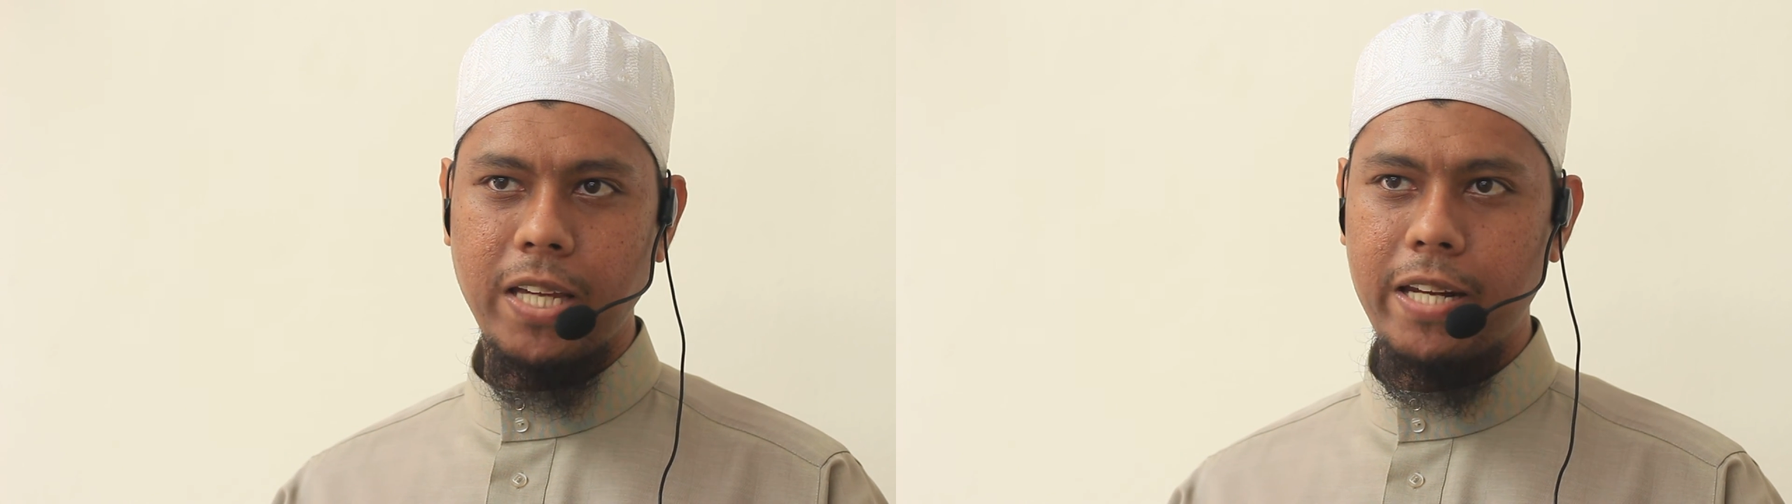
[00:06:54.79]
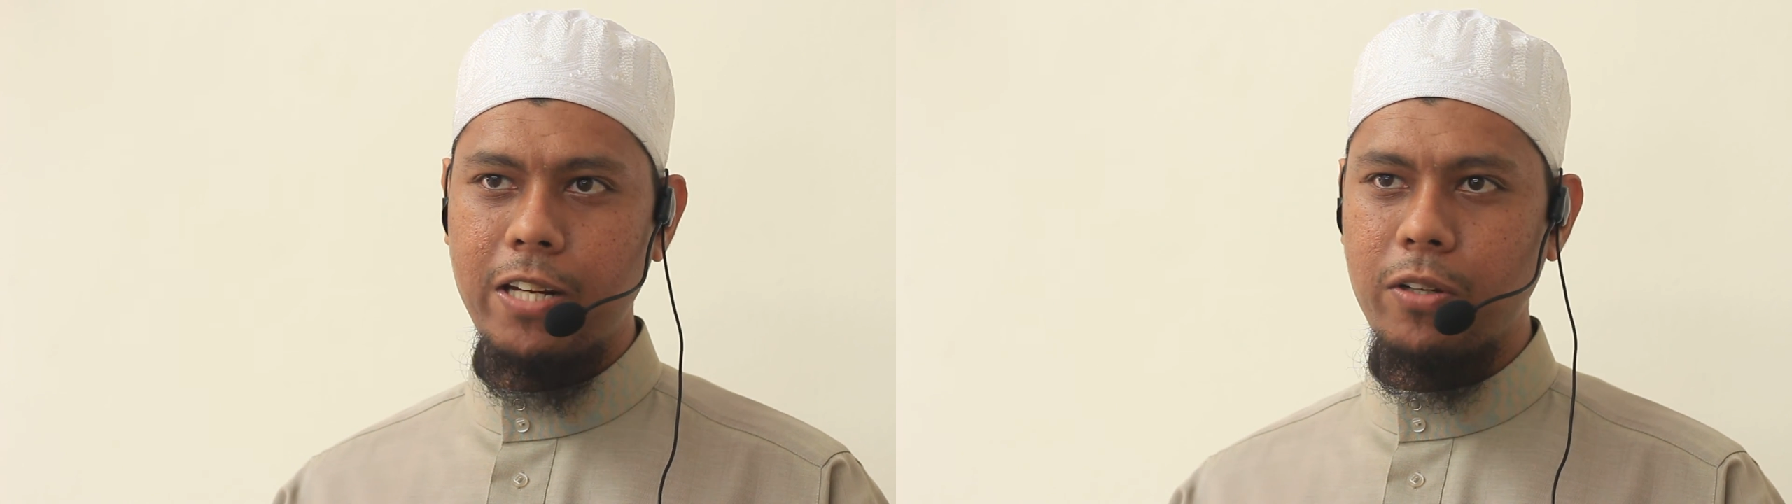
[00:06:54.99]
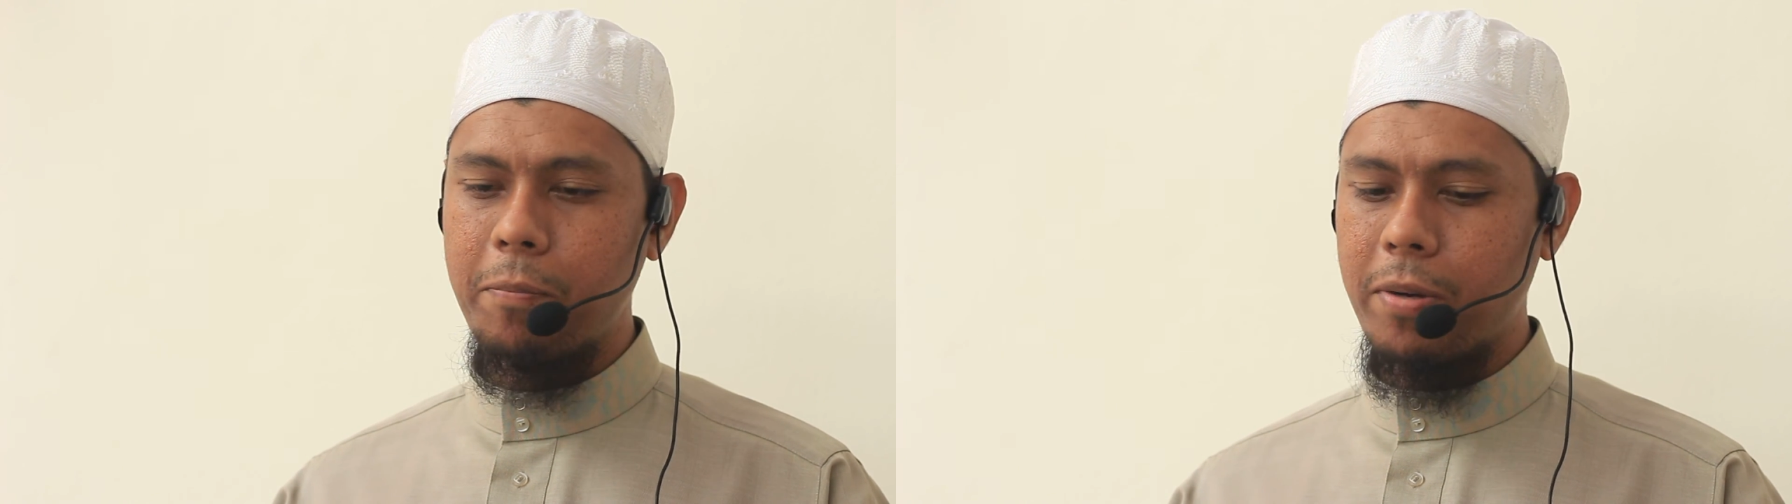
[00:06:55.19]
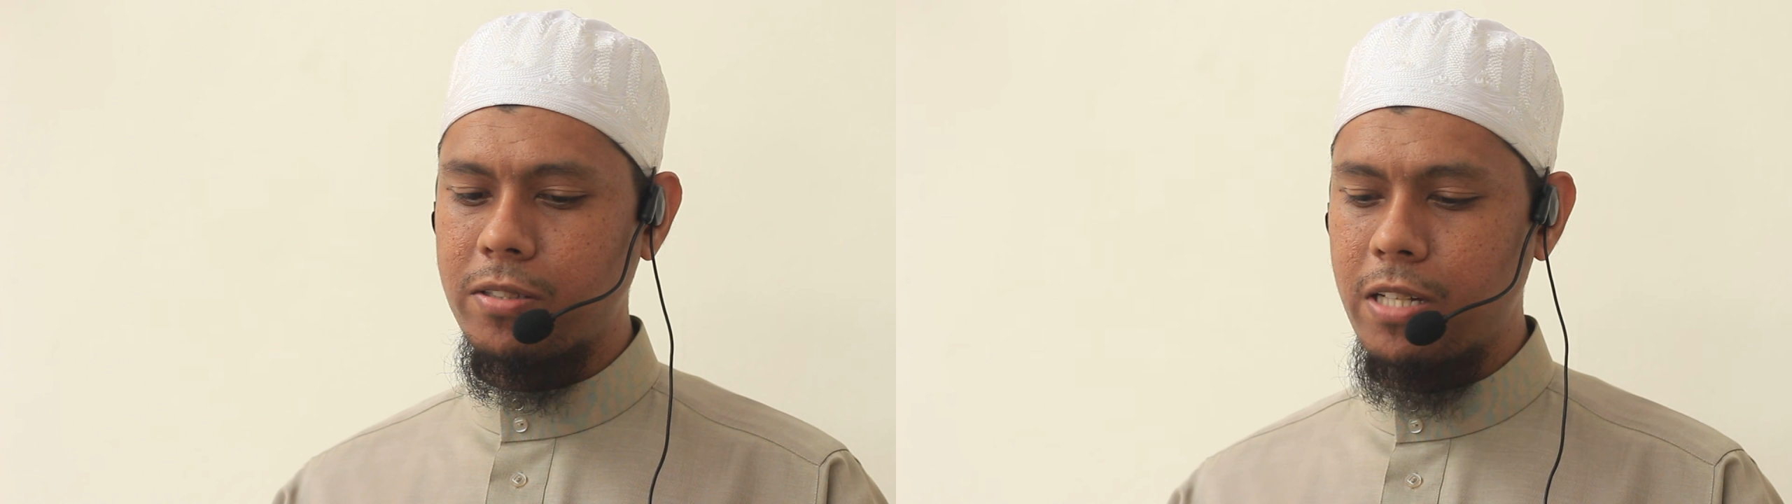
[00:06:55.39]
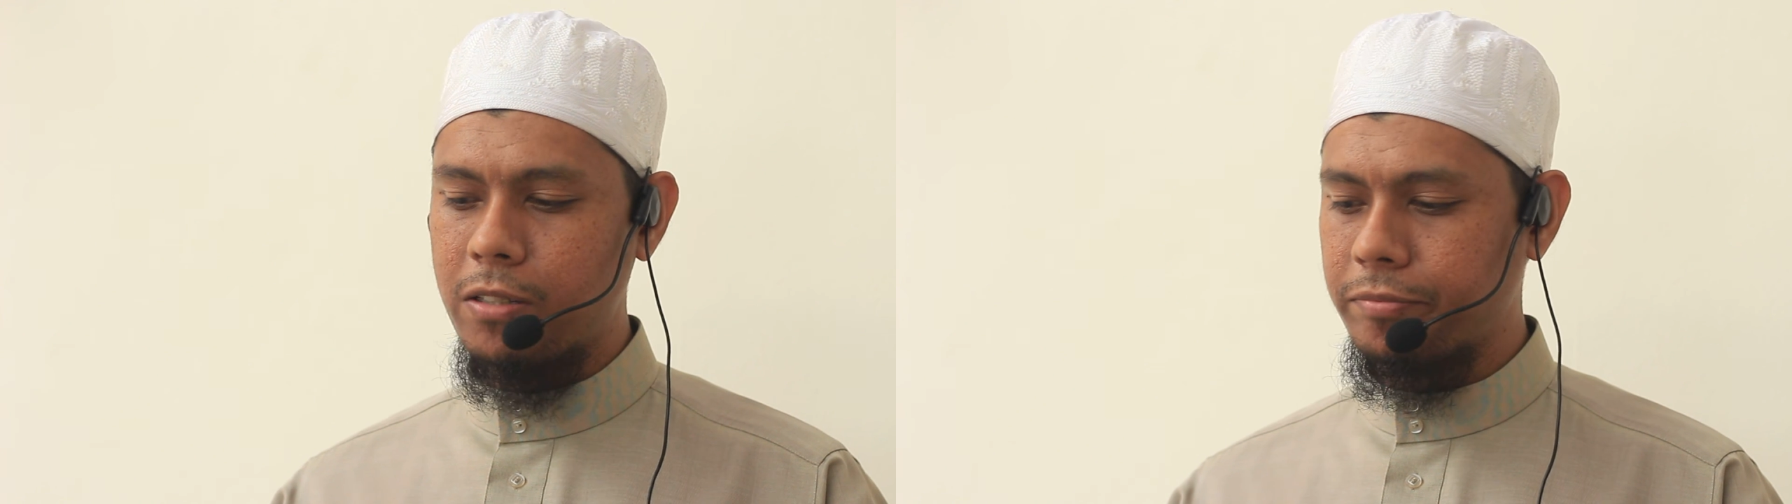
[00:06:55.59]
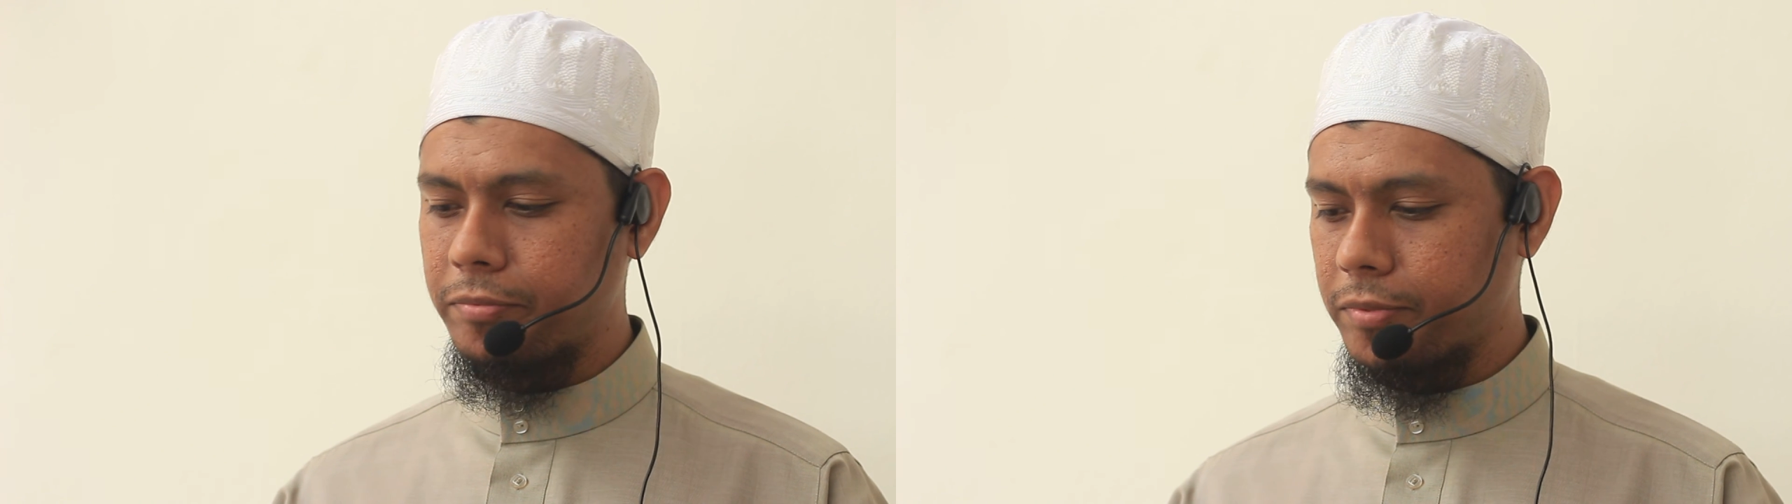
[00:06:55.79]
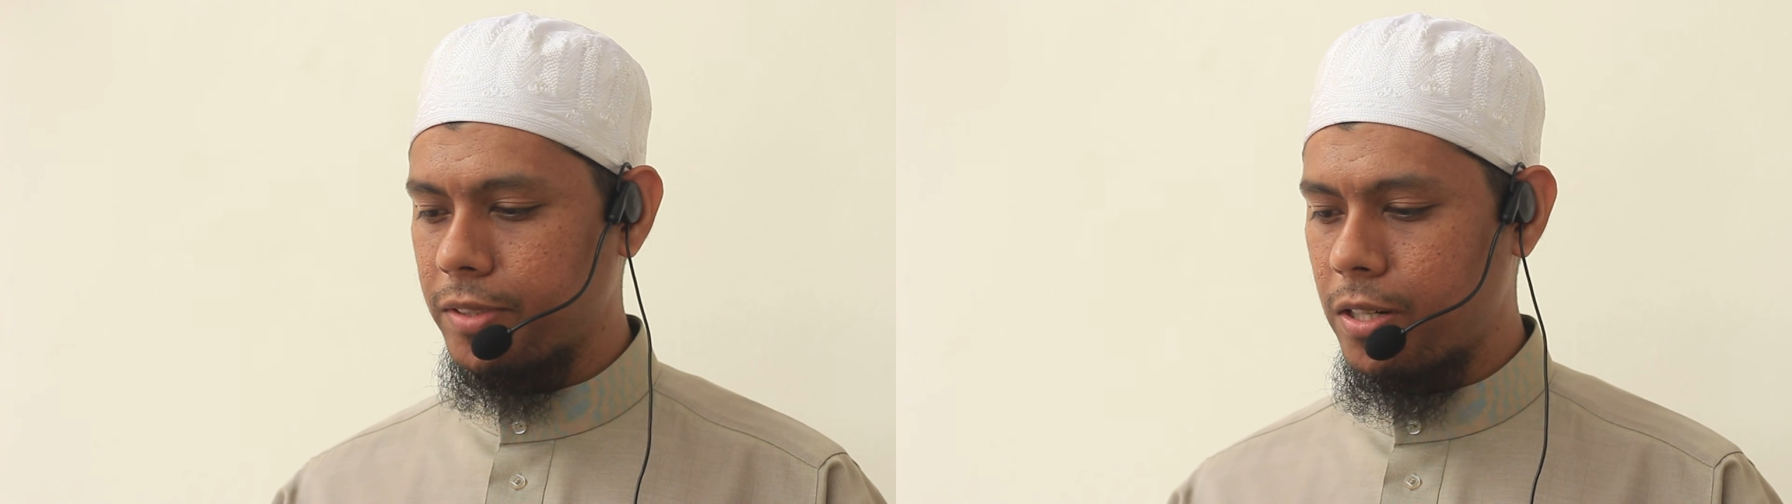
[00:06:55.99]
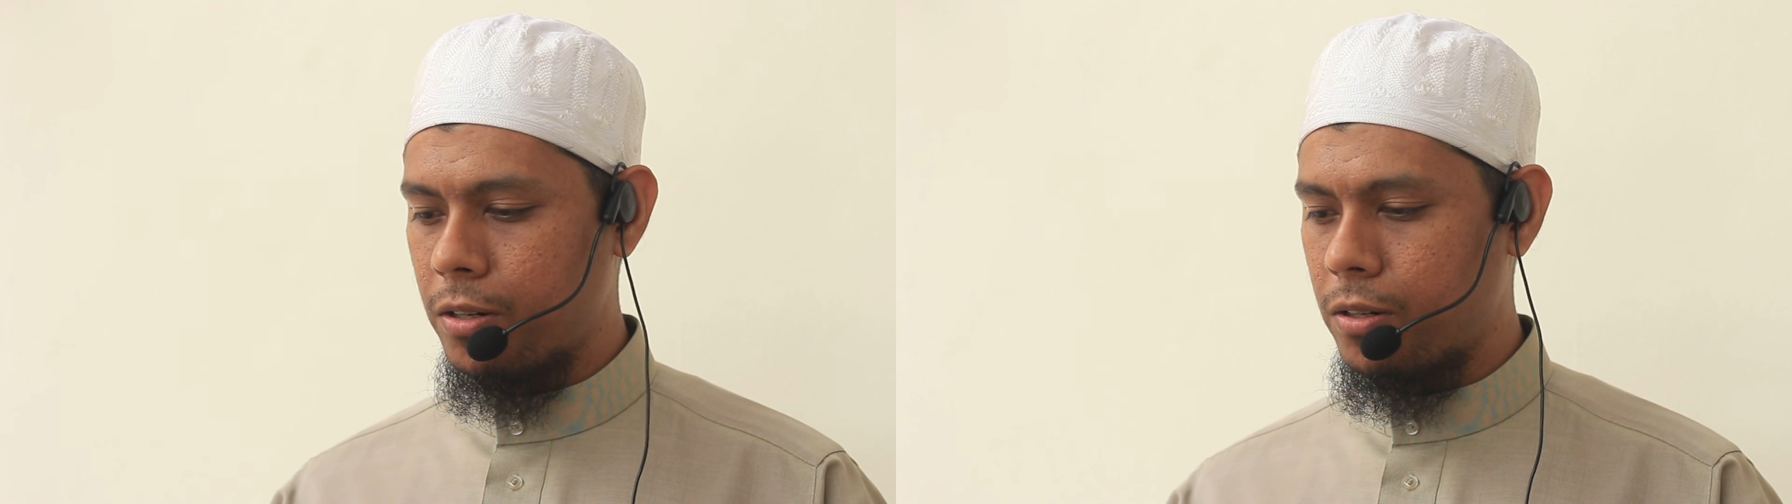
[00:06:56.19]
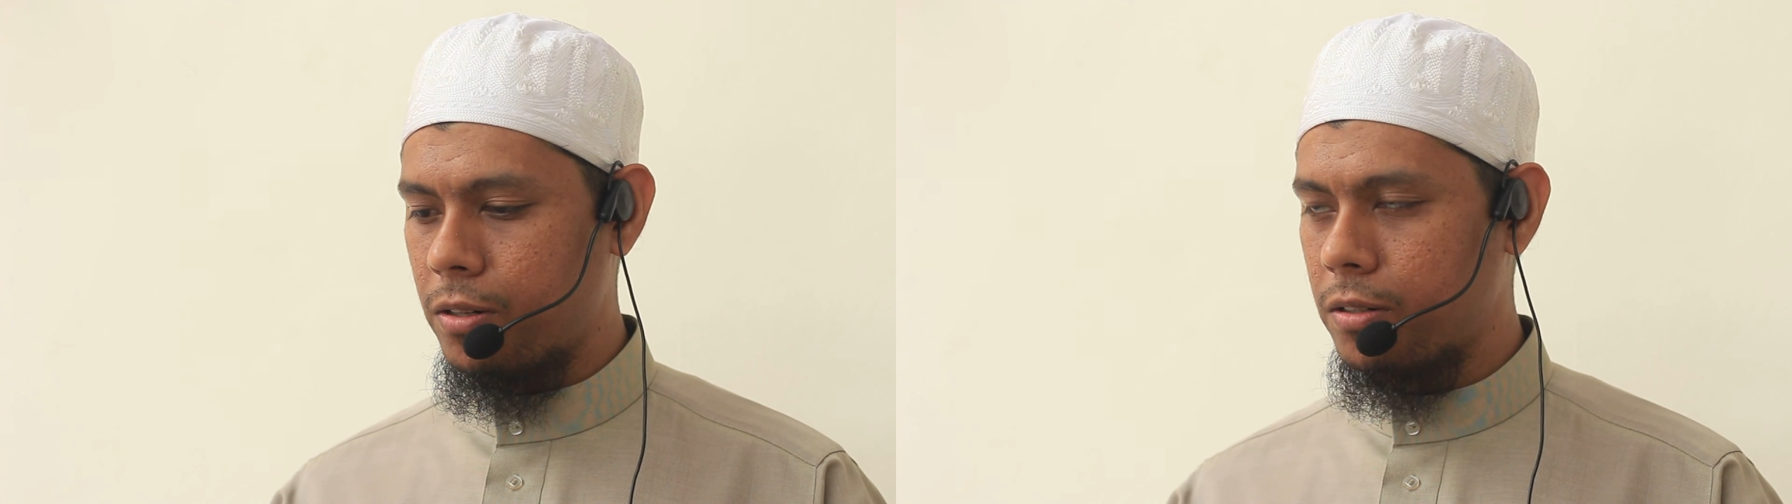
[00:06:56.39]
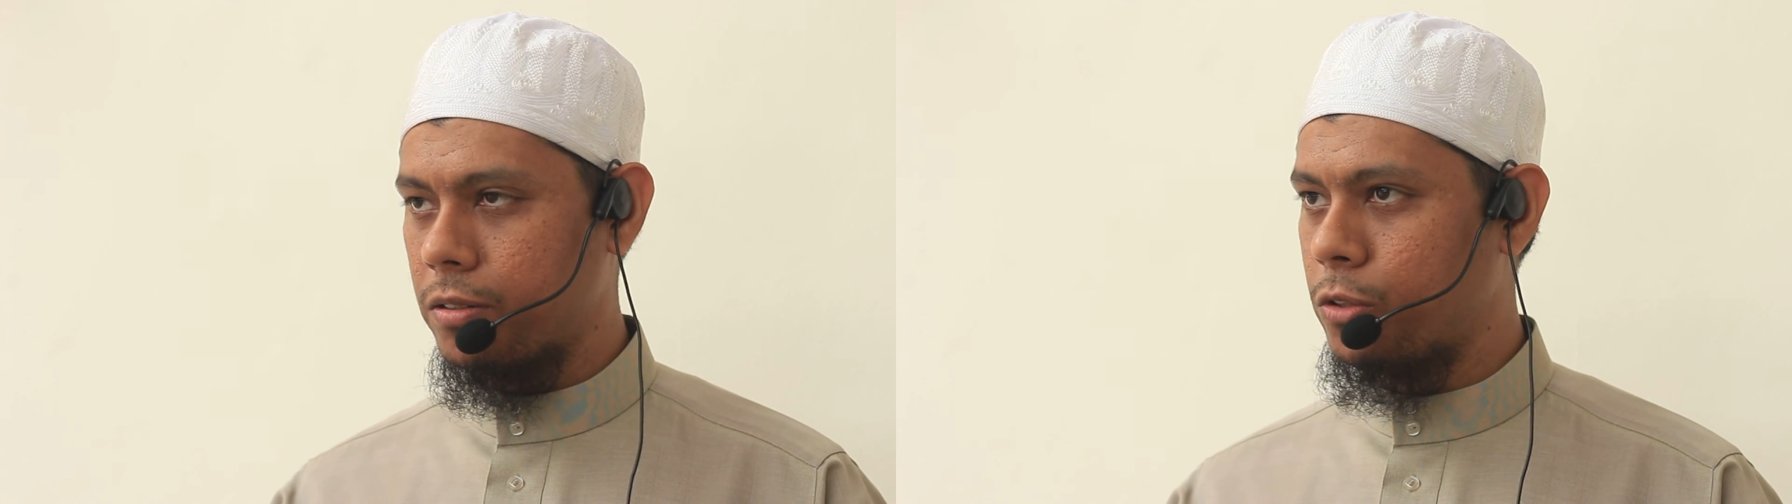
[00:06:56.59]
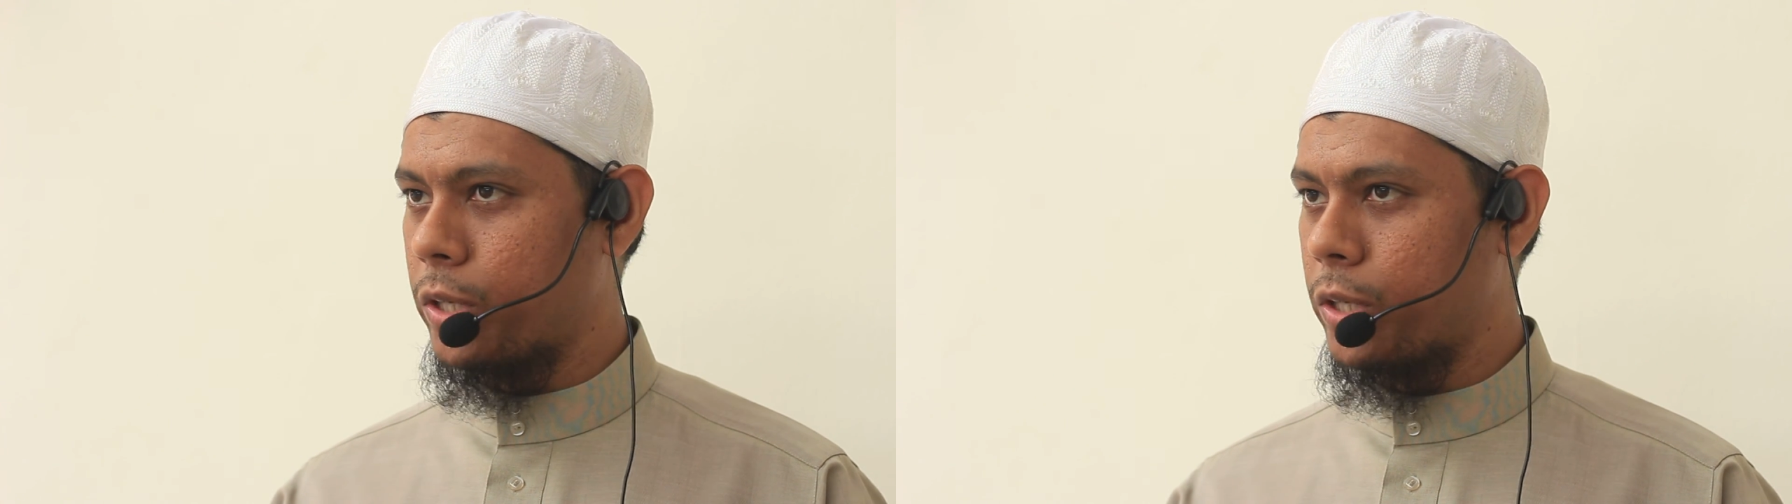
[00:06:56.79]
and then you can pass down, or